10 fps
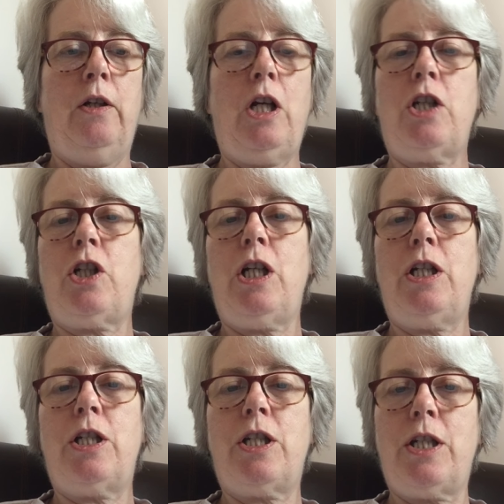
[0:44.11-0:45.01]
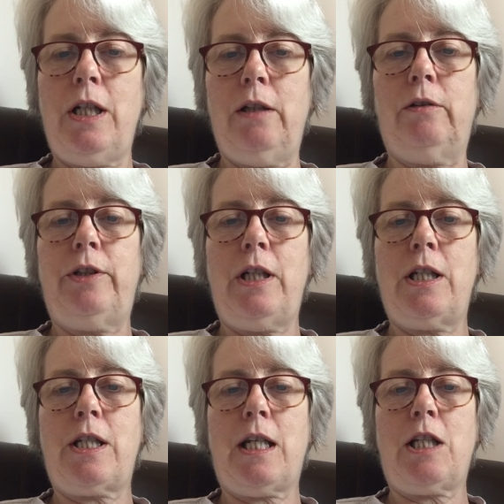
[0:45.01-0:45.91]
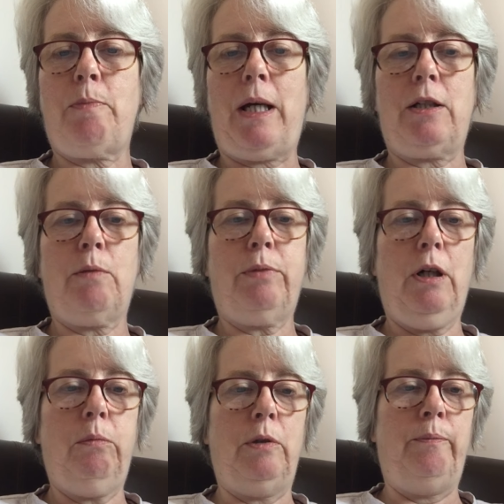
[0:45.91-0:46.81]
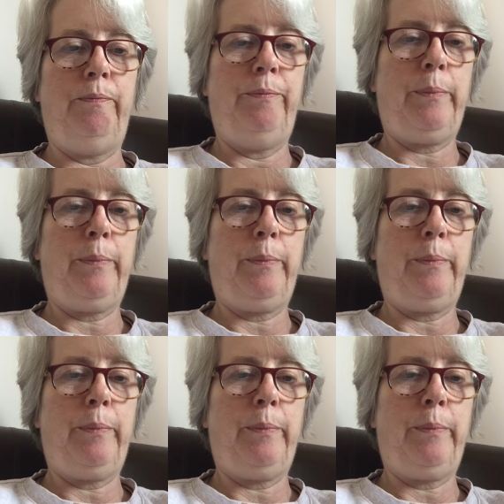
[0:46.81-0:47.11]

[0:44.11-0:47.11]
yet she still didn't suspect a problem.